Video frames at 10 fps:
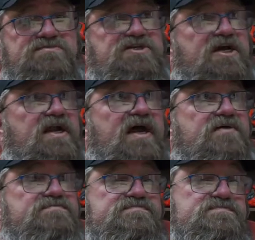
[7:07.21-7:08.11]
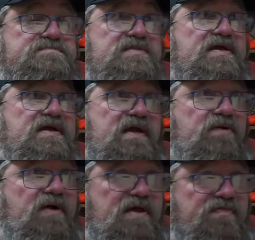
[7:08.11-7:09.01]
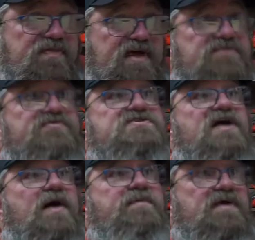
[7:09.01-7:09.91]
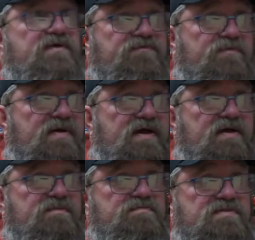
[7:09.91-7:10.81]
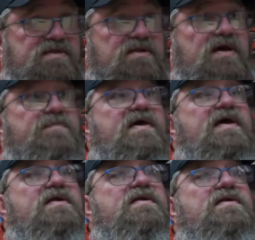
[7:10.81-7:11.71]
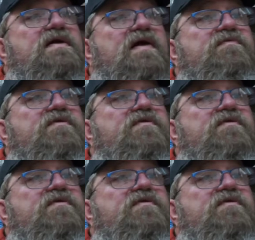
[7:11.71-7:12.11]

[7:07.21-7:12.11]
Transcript: Check it out. Anyway, thanks for stopping in for my little update. Have a